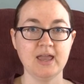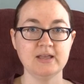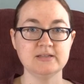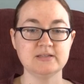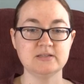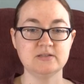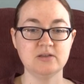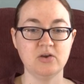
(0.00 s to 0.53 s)

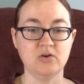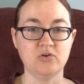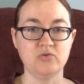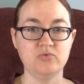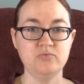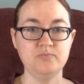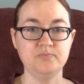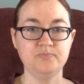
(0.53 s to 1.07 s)

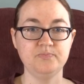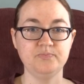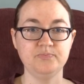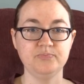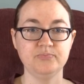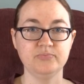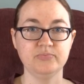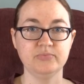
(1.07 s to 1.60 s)
So,
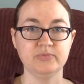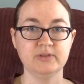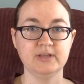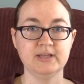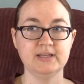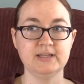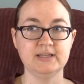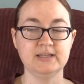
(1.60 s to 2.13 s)

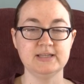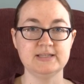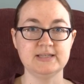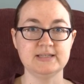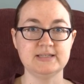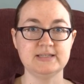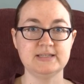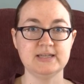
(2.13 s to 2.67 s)
this
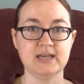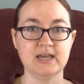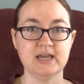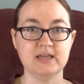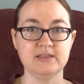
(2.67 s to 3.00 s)
is day